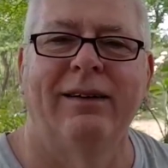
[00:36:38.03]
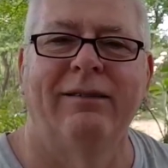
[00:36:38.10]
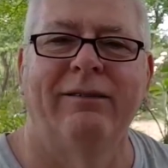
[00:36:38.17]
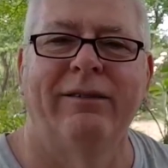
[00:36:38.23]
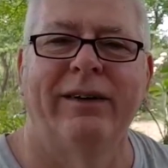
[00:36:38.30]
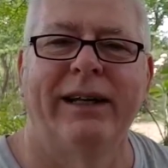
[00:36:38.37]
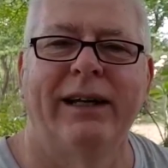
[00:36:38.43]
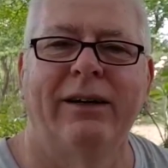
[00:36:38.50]

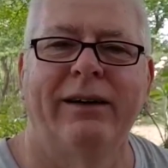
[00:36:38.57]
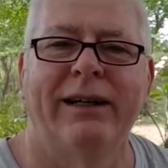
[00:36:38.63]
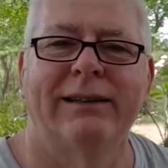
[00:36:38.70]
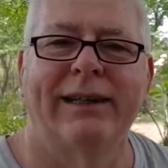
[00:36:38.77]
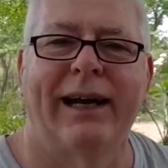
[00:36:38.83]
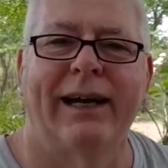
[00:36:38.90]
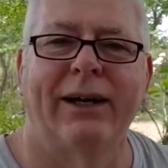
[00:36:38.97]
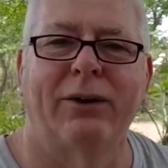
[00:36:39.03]
Video
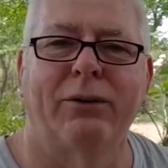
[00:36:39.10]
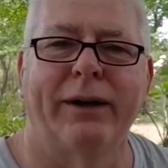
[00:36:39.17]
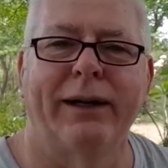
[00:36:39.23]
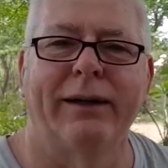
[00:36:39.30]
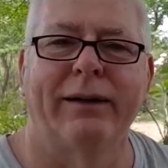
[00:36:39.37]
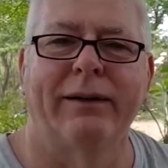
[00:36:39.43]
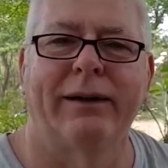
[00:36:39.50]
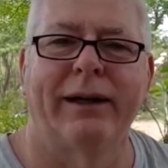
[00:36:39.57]
is adequate.
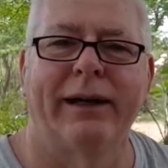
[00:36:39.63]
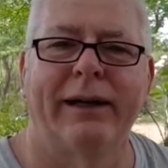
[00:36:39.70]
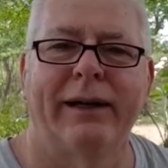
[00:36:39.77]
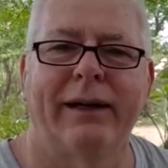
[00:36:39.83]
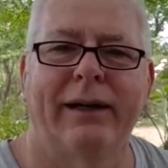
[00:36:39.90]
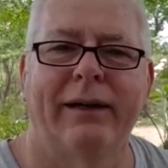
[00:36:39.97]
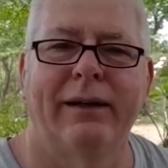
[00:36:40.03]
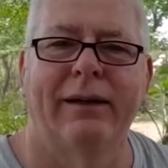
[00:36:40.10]
Okay.
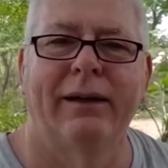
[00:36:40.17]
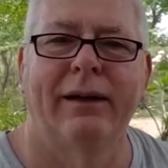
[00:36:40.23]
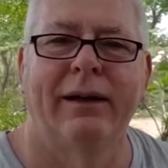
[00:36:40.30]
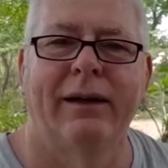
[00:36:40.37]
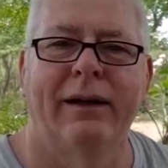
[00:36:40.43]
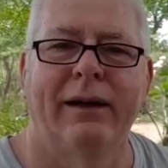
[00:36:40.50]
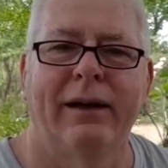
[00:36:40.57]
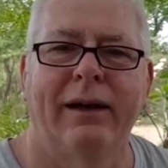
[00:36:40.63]

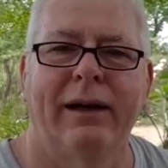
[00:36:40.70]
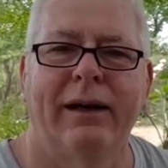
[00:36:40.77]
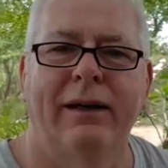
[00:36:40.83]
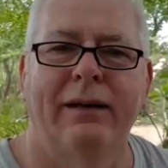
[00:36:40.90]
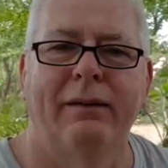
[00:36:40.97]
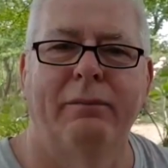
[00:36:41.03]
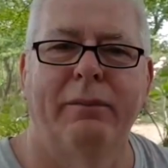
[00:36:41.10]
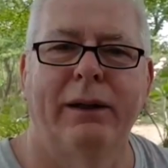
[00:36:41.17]

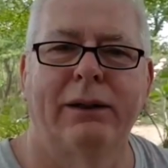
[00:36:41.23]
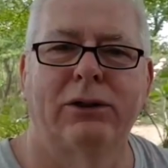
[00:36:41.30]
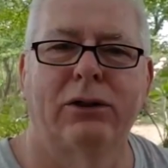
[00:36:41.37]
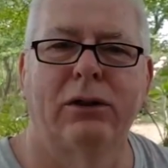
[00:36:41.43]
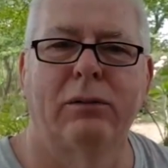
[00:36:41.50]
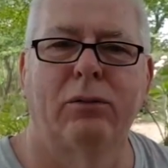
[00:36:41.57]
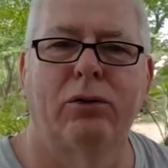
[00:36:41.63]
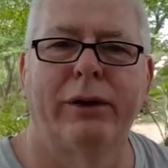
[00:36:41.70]
Mitch,
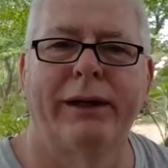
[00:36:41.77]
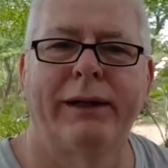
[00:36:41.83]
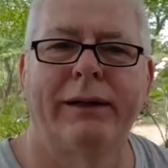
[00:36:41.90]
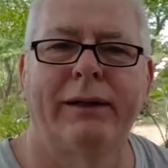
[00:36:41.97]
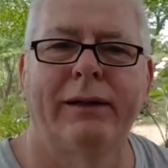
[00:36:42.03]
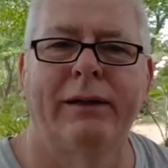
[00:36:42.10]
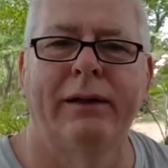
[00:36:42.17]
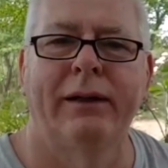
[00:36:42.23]
good morning.
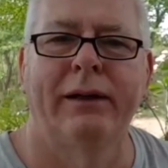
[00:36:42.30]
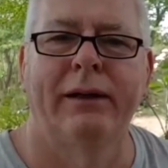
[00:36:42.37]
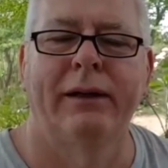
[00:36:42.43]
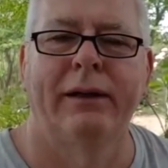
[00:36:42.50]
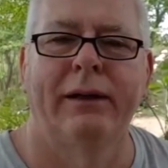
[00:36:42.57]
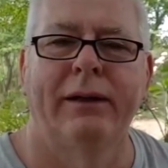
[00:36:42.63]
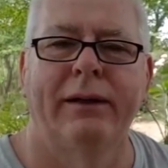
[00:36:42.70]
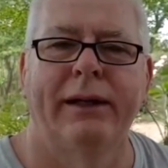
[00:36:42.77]

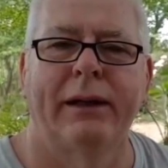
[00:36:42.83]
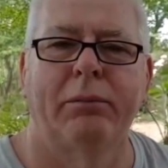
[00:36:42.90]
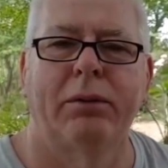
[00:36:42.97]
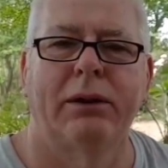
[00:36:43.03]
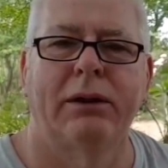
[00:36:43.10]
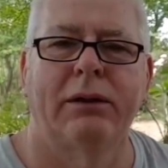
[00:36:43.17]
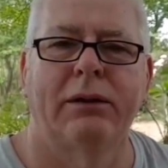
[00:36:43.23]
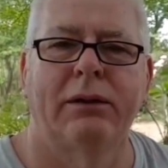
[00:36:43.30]

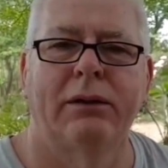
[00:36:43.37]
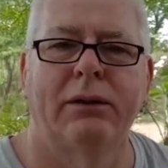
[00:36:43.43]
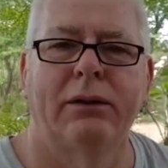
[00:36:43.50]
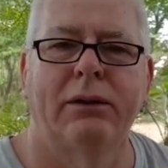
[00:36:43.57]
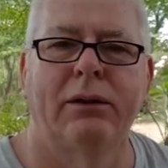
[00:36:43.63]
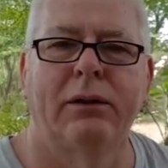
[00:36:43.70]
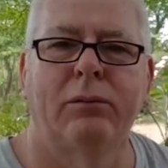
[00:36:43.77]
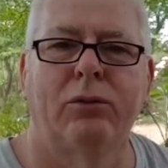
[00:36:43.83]
Deborah,
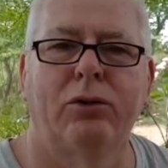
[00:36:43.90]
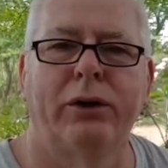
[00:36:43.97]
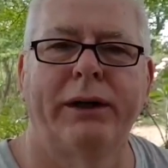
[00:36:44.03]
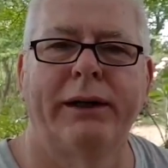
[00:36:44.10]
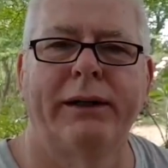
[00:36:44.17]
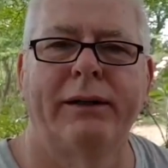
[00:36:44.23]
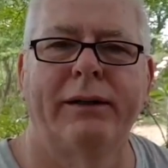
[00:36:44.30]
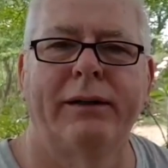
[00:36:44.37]
good
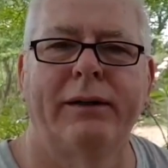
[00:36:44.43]
morning.